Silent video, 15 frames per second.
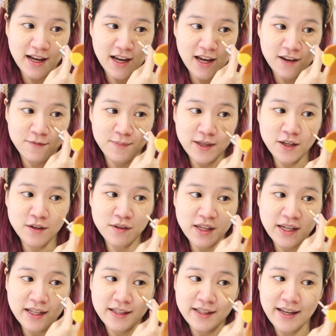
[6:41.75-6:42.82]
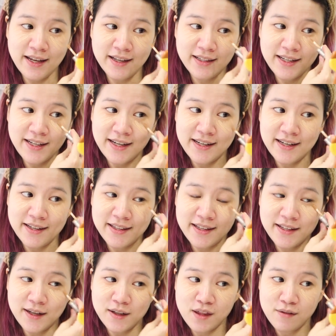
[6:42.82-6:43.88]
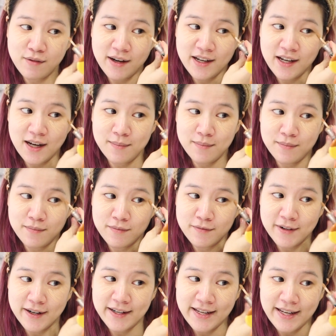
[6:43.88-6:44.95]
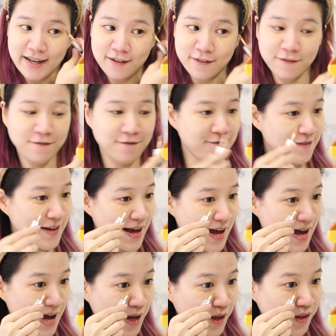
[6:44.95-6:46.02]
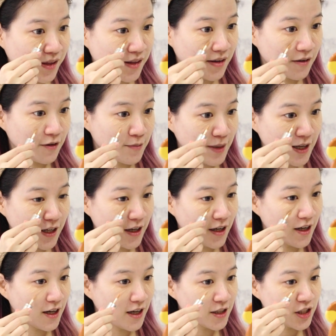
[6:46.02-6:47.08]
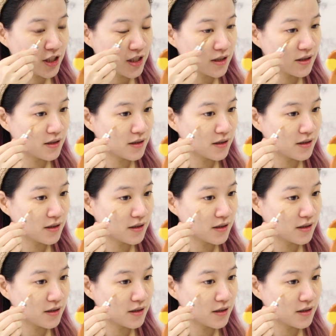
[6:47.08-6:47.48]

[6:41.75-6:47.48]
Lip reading: I've been using it daily and I think that's why I'm running out fast. Oh my gosh.